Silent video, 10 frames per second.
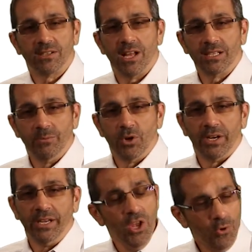o'clock in the
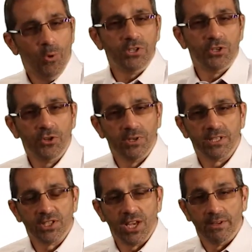morning, what you're doing
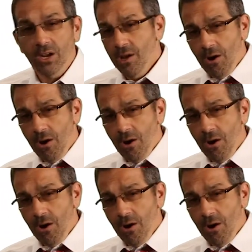at 7.